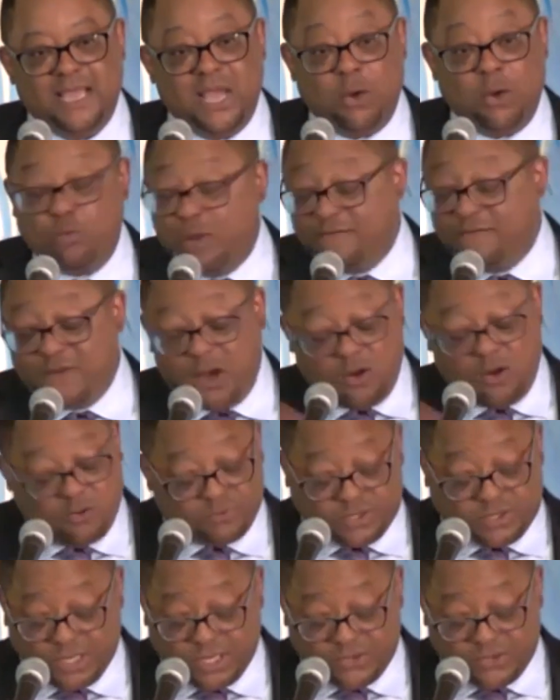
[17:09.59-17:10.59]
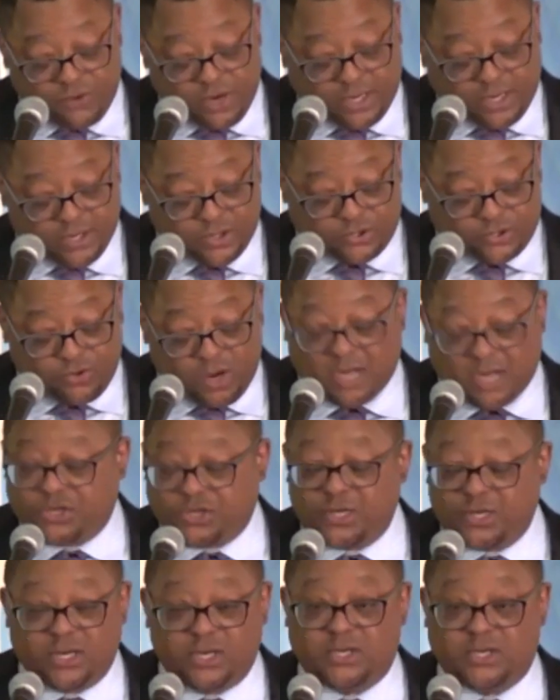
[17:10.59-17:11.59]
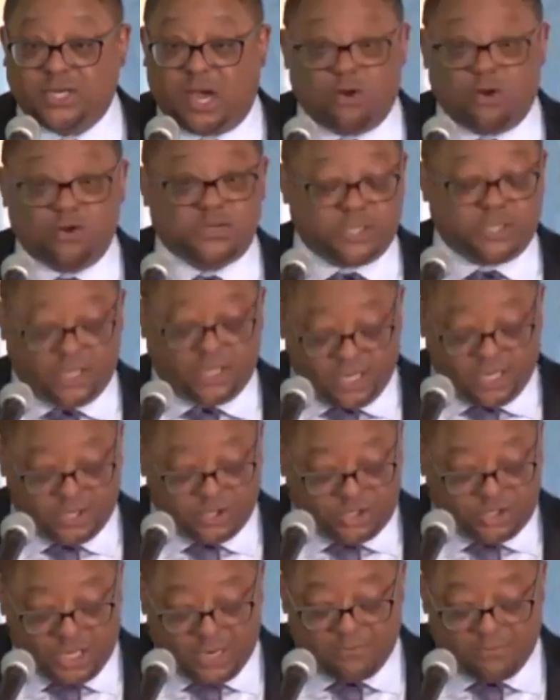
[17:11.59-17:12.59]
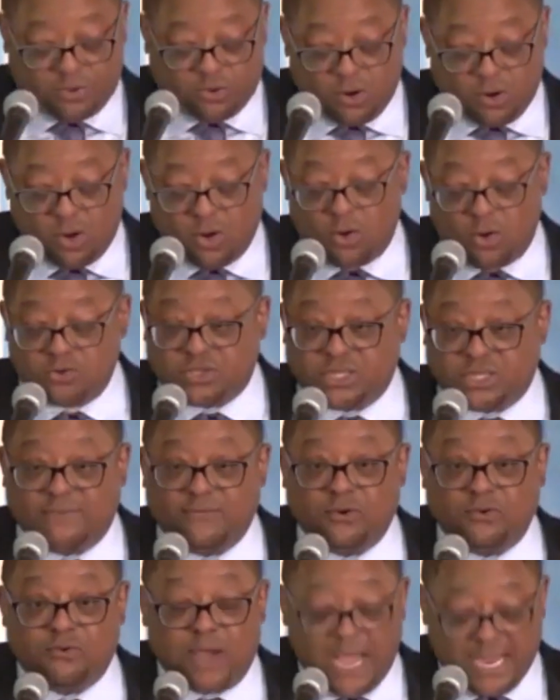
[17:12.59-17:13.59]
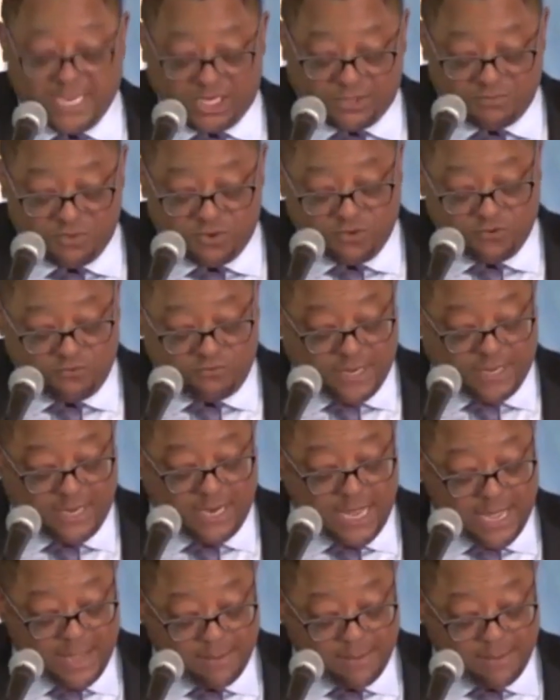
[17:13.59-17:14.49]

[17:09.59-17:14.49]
We've known since Reconstruction in Tulsa and Jim Crow, Civil Rights Movement,